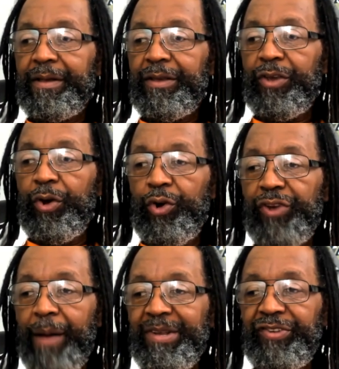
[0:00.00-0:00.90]

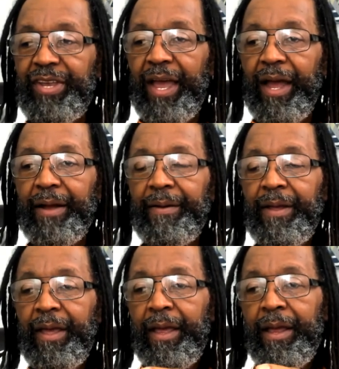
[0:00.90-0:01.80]
Yahushua Mashiach.
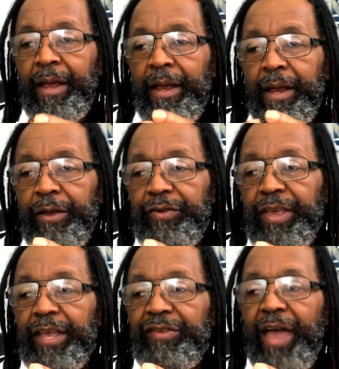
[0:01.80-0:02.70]
You
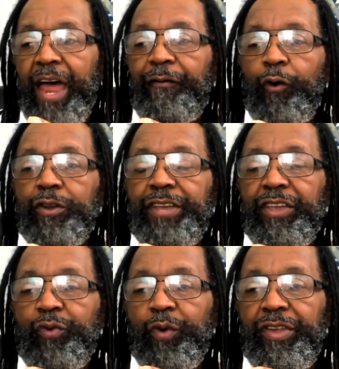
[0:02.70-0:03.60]
see in John 14,
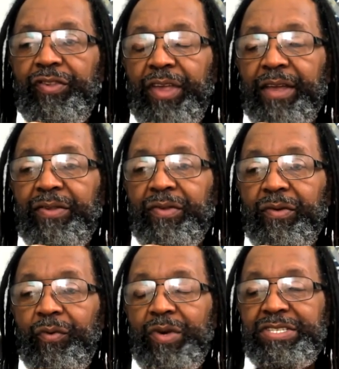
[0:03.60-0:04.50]
26,
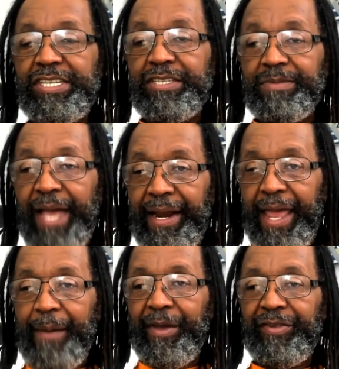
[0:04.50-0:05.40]
we see some
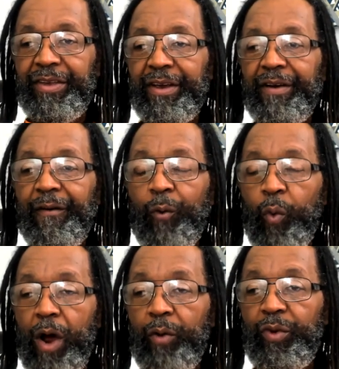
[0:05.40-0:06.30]
dynamics here.
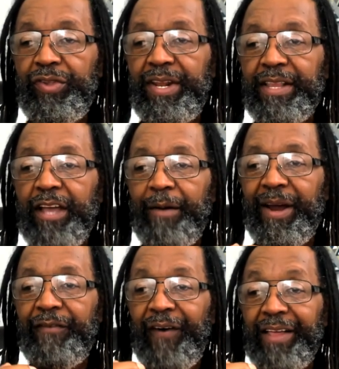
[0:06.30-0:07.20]
One, we see that the
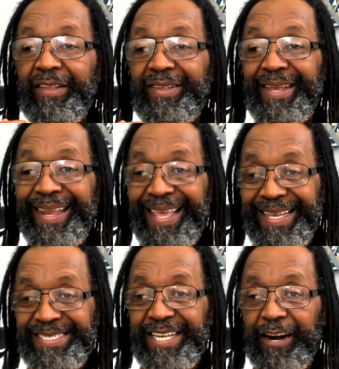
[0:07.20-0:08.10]
Almighty Father sent
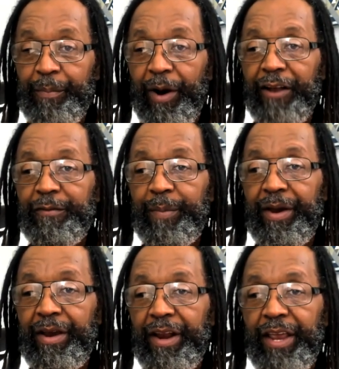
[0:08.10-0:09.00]
his set apart
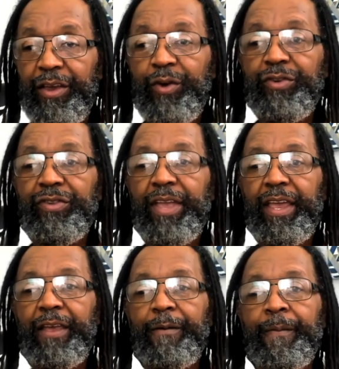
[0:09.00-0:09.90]
spirit in Yahushua's
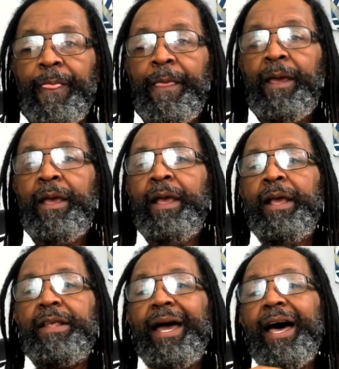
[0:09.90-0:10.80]
name. The